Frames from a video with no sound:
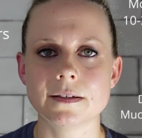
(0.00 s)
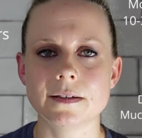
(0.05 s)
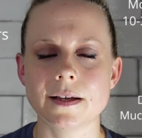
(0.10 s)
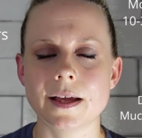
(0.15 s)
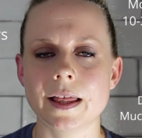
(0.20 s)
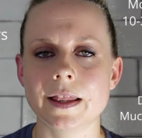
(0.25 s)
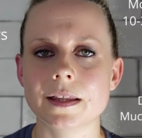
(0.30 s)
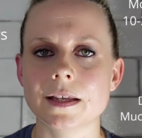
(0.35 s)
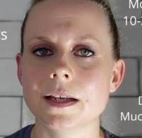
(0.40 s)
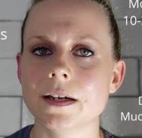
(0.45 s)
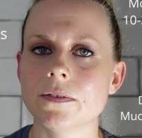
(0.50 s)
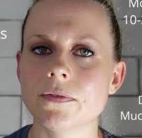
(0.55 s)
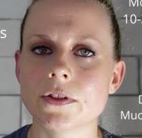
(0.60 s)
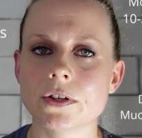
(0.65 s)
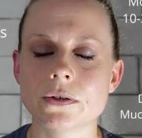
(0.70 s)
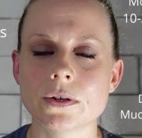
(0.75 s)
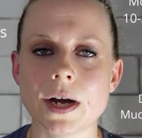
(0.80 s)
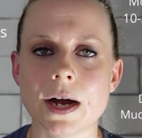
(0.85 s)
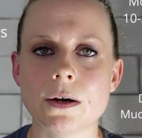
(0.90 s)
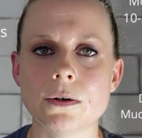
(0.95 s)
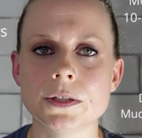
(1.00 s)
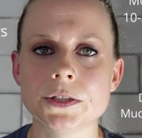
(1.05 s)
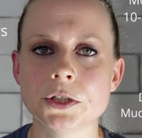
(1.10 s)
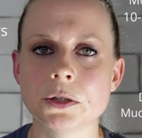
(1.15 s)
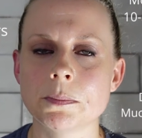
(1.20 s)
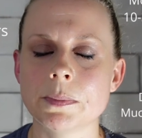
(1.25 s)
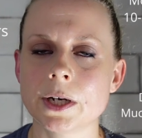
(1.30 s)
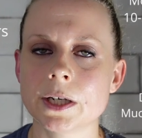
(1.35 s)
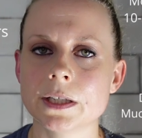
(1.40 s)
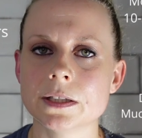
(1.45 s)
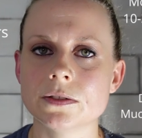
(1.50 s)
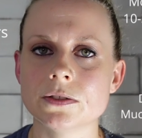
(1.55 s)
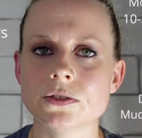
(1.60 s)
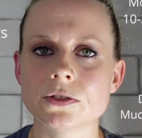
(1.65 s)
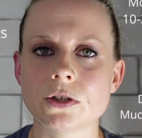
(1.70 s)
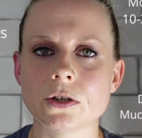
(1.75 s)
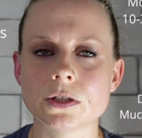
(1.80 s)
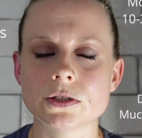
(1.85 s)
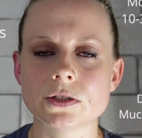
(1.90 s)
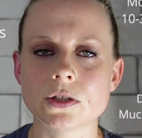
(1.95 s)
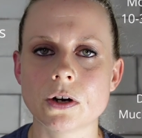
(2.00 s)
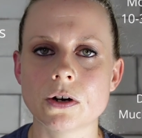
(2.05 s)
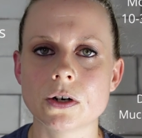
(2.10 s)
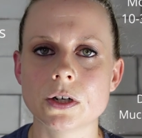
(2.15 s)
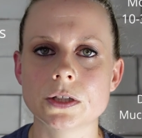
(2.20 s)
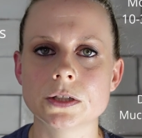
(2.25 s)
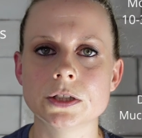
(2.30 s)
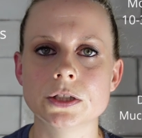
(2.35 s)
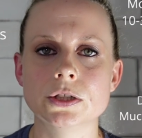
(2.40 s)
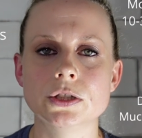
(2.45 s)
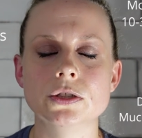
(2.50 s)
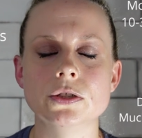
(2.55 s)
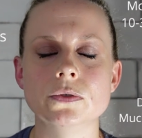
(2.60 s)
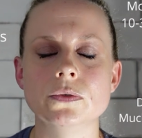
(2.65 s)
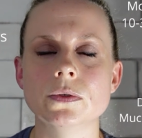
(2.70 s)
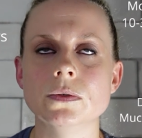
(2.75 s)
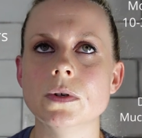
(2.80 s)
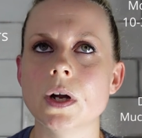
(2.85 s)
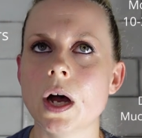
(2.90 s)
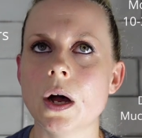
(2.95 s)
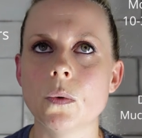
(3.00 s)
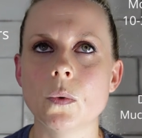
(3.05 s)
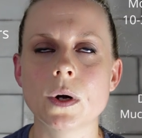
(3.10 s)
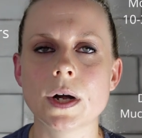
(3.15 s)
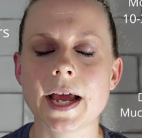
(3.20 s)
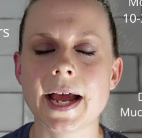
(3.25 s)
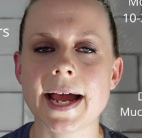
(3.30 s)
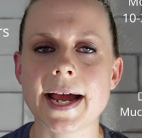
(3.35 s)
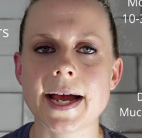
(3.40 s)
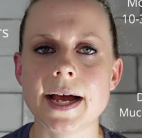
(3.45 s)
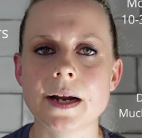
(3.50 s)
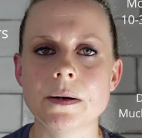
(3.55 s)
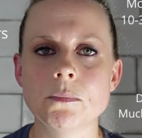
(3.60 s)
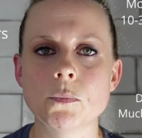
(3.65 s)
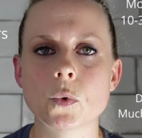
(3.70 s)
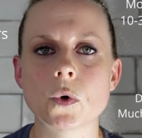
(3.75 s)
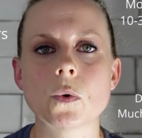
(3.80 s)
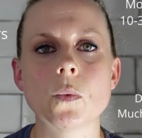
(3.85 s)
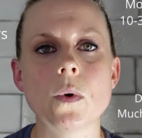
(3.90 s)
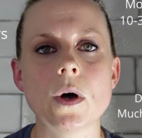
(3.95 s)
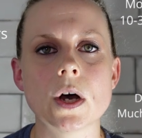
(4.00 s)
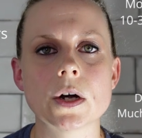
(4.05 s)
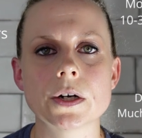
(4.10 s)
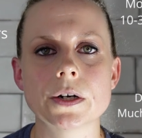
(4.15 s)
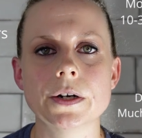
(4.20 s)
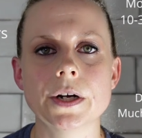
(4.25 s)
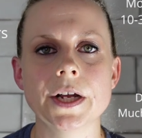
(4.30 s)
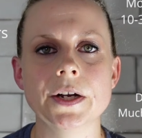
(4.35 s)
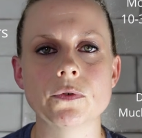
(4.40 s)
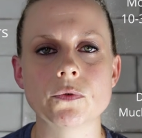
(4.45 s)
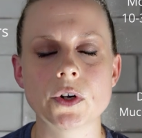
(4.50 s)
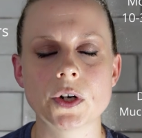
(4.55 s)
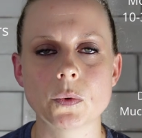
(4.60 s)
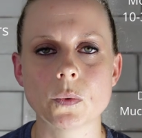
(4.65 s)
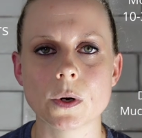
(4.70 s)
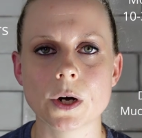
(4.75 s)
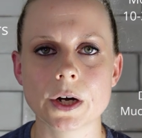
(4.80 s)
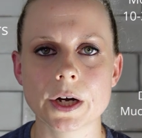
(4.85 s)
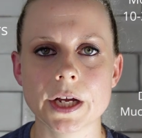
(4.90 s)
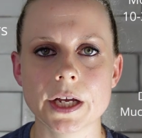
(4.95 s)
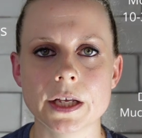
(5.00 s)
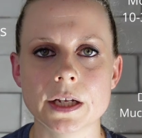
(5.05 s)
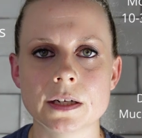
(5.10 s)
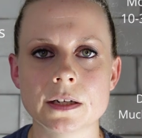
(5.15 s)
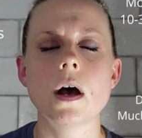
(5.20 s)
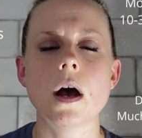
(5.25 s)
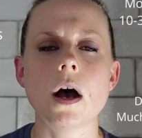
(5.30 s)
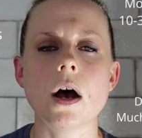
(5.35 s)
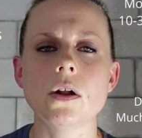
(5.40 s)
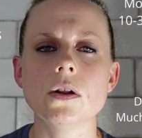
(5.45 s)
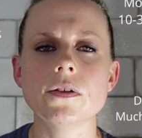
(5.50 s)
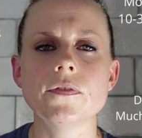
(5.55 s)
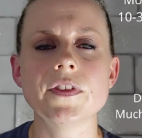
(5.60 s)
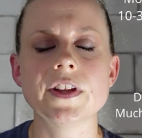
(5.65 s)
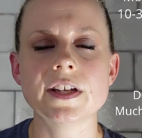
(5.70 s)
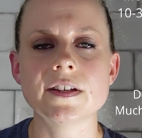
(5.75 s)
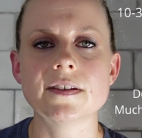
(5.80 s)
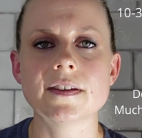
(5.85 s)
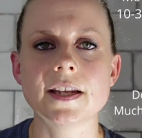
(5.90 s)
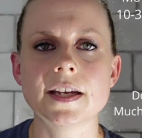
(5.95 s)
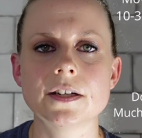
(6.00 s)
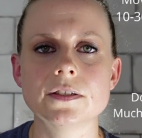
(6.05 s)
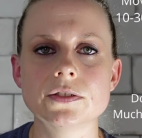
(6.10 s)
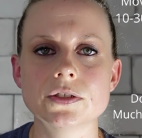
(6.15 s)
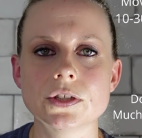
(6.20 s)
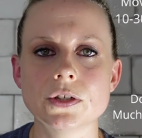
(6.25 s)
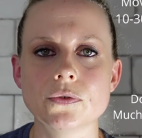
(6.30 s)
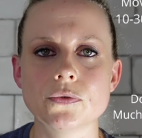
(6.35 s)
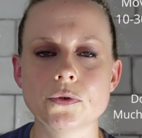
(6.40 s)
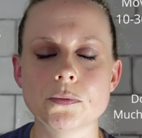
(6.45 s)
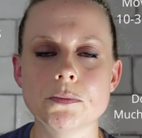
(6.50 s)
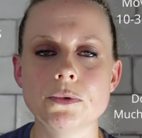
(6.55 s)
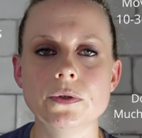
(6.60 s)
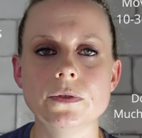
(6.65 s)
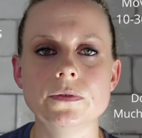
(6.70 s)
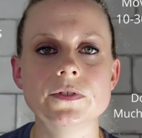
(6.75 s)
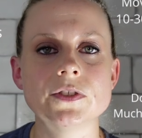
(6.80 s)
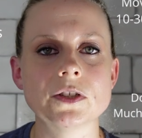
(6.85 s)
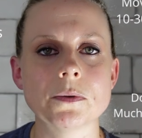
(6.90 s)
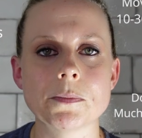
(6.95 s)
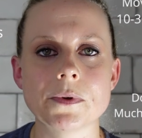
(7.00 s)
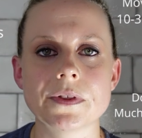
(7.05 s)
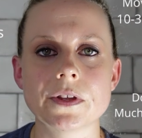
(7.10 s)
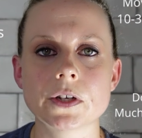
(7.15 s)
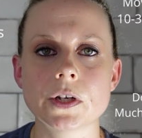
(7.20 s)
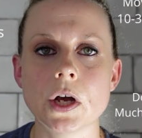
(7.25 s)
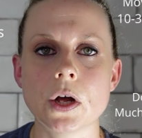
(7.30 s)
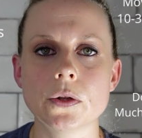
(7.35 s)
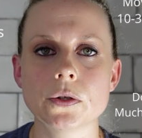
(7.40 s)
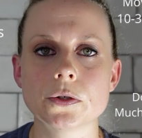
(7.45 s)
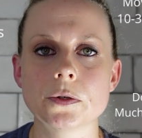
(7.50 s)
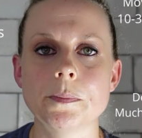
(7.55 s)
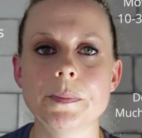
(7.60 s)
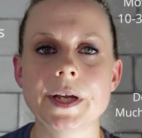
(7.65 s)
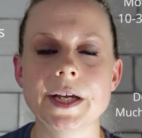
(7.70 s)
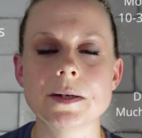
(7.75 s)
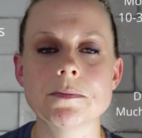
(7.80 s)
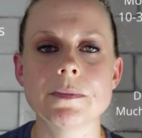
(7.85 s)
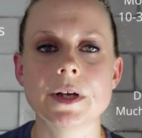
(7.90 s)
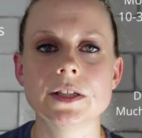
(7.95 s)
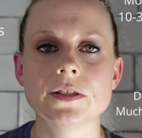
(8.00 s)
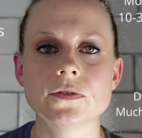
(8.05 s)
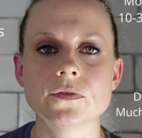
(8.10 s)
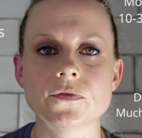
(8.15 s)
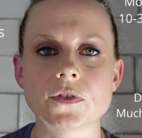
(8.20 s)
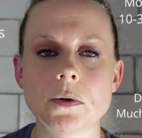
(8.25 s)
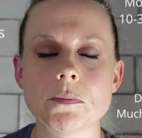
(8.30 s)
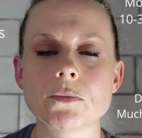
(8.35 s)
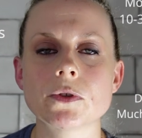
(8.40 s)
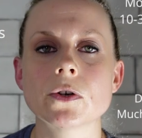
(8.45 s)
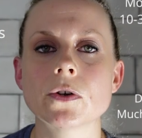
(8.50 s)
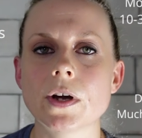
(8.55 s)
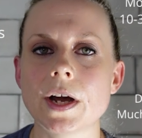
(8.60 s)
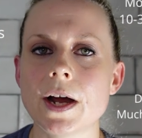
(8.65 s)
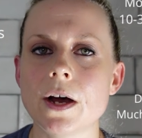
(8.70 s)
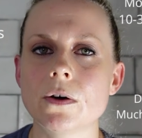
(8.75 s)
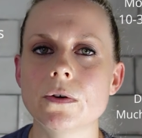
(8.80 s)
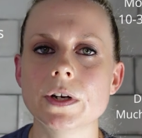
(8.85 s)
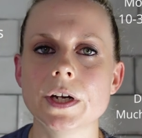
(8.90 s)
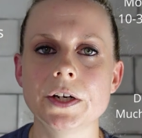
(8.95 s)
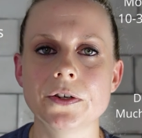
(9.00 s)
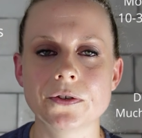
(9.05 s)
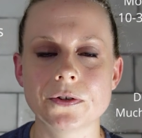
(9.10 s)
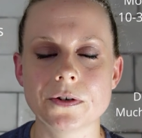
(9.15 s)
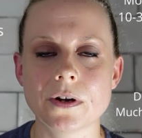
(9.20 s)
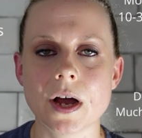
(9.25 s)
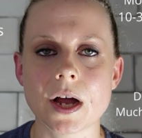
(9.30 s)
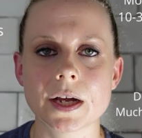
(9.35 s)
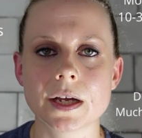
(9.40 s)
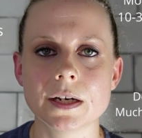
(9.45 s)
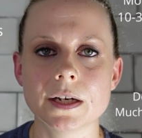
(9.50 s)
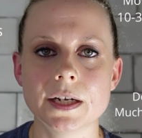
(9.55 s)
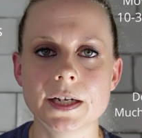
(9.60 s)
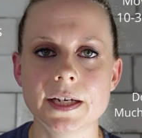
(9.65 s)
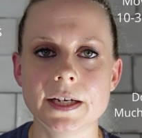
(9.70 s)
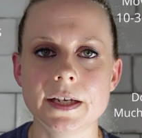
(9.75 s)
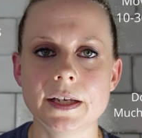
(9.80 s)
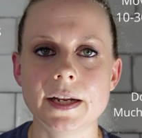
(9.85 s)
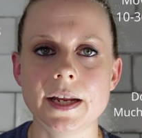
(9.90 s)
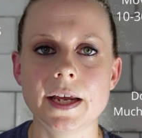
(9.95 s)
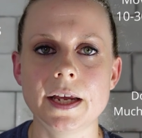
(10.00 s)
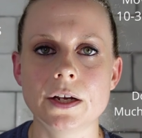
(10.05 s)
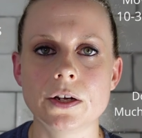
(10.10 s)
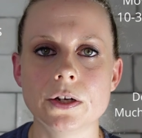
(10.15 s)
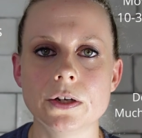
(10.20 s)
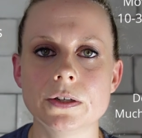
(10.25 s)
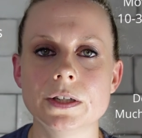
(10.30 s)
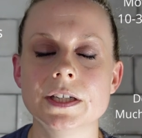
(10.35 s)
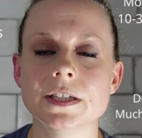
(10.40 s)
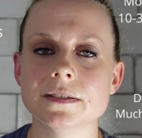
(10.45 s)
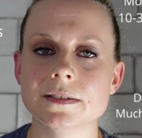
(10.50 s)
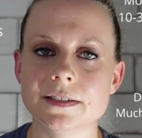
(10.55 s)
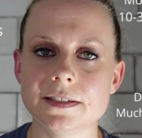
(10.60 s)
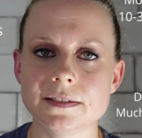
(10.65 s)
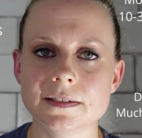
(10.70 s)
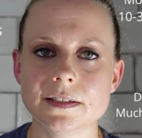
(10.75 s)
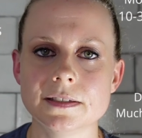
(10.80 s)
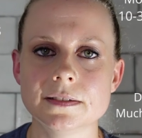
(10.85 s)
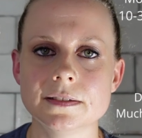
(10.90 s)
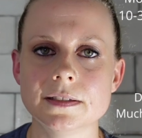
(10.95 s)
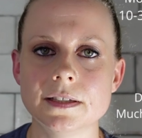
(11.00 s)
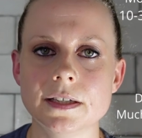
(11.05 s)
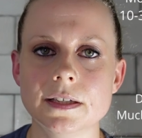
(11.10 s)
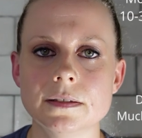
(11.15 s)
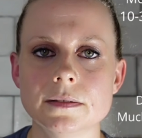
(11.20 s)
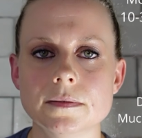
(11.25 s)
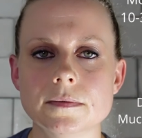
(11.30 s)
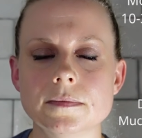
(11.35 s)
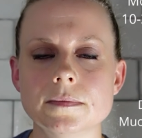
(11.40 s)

And then if the grout in your bucket starts to harden, you do not want to add more water and rework it. All of these things could remove some of the color pigments from the grout and you're not going to get a good consistency.